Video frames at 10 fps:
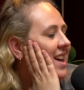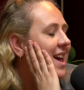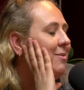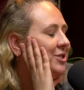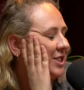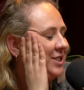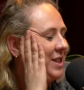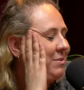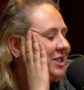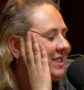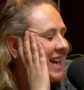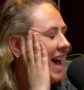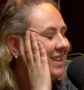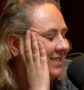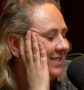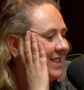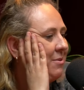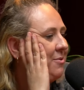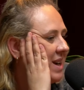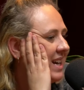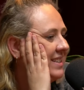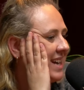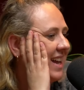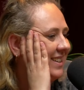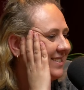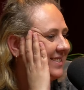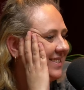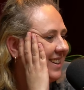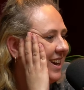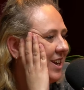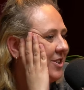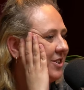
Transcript: it was just they were just tense. They were really tense. Like also,